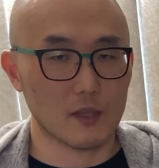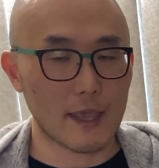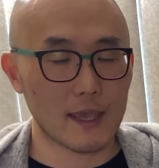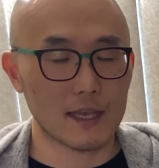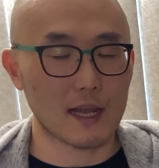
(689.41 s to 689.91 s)

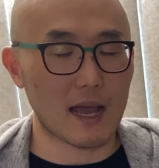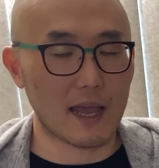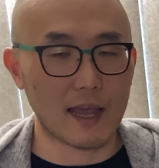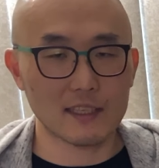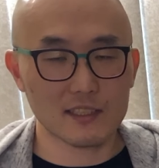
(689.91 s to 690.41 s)
And
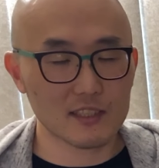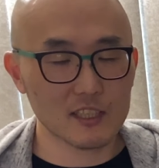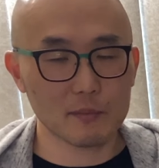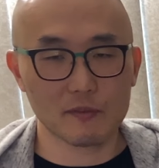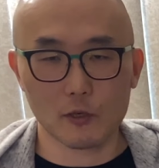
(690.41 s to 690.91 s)
I just need to
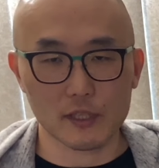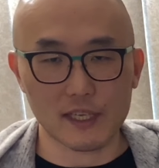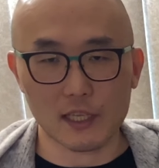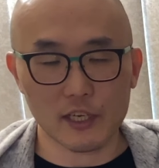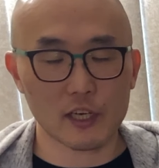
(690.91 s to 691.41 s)
be really
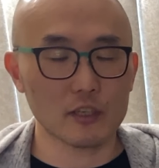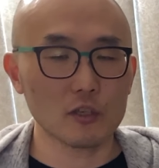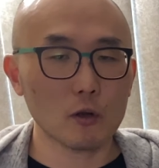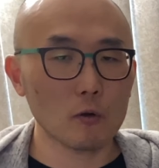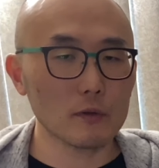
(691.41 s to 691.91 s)
clear, you
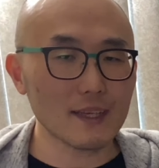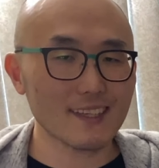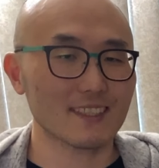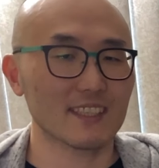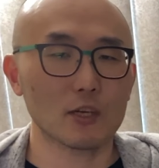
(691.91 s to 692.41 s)
don't need a
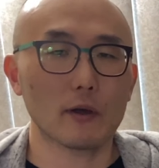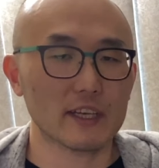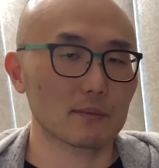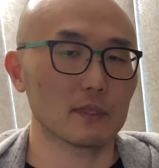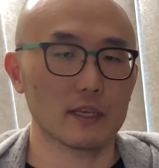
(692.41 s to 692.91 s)
single
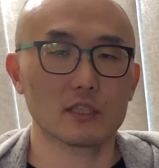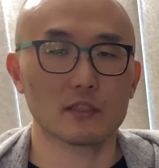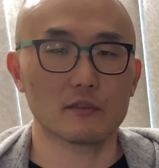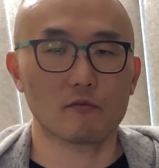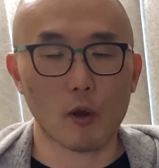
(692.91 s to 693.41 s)
explanation
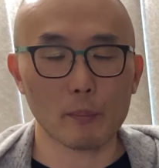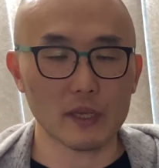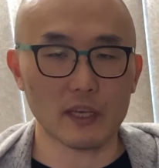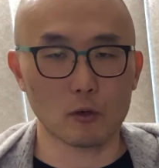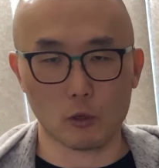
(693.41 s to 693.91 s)
from me
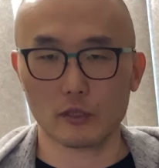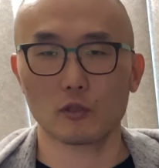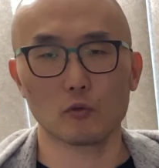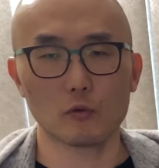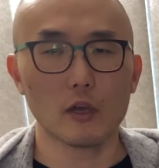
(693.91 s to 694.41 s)
in order
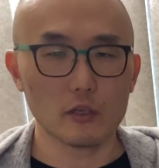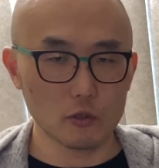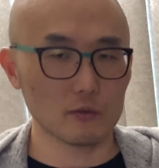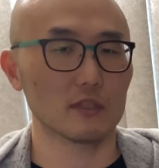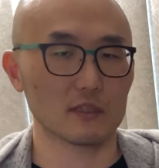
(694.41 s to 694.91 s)
to
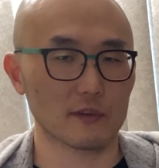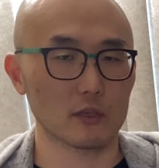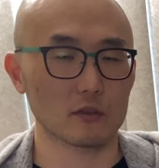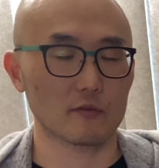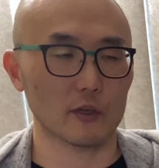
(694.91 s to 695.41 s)
use these
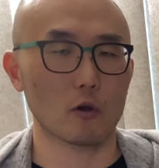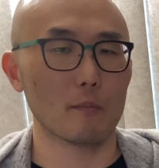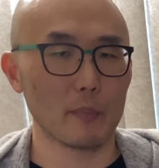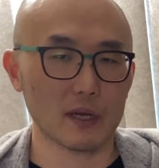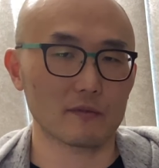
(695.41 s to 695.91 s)
videos for your own
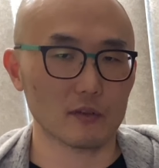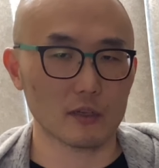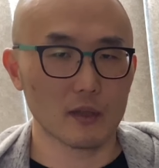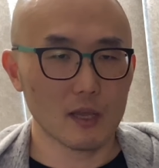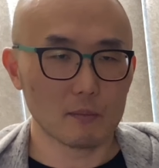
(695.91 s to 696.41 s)
benefit,
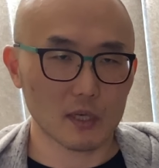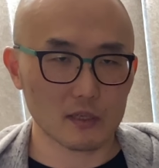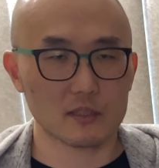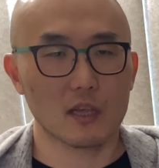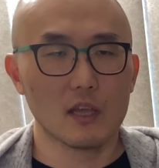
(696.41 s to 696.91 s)

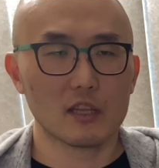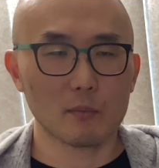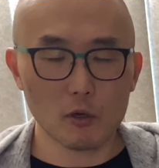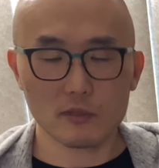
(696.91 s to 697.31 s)
because the most